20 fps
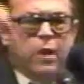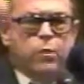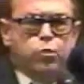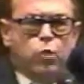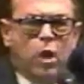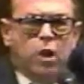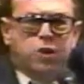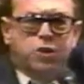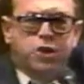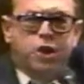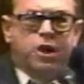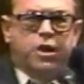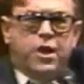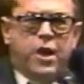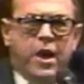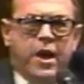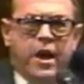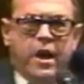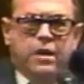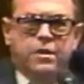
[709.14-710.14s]
that once she had
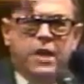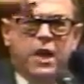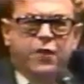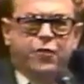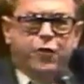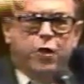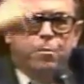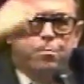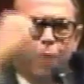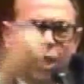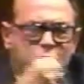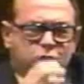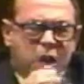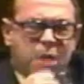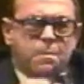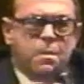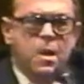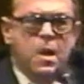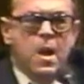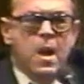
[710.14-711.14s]
carried neath her
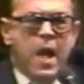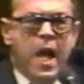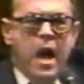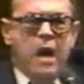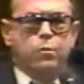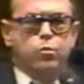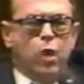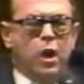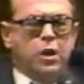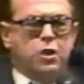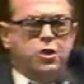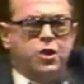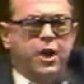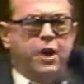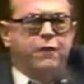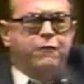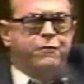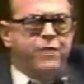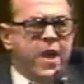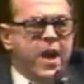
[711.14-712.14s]
bosom and once she
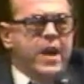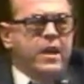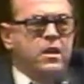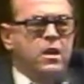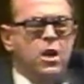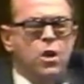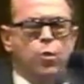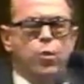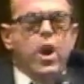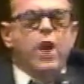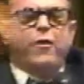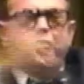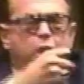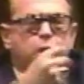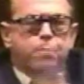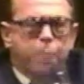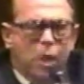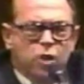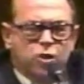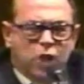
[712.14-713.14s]
had fed with
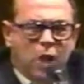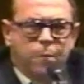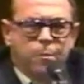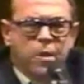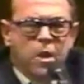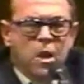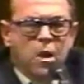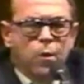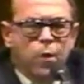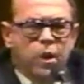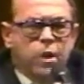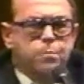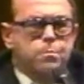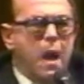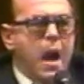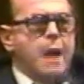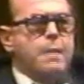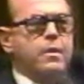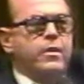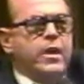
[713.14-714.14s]
her bosom. When
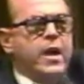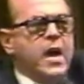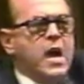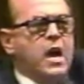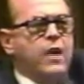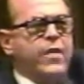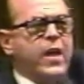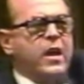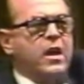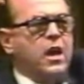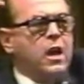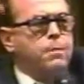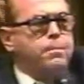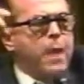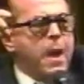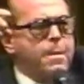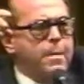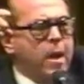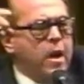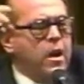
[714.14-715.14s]
my mother held that little
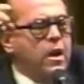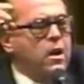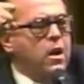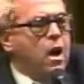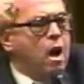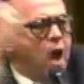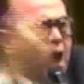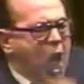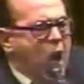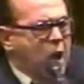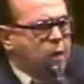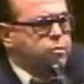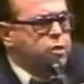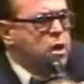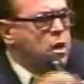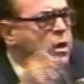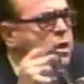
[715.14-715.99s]
baby in her arms,